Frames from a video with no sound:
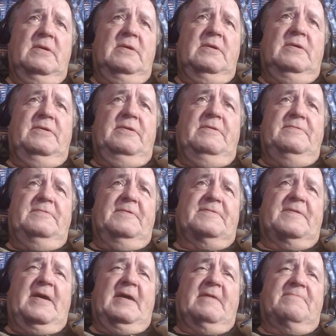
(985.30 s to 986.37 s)
You
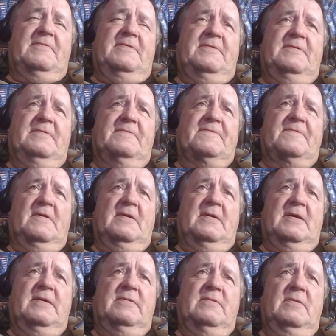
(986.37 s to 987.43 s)
just have to
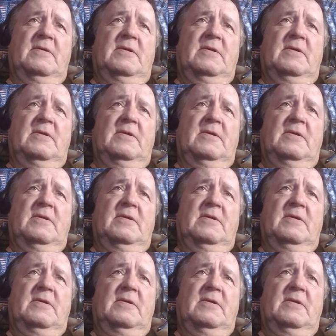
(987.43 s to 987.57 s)
decide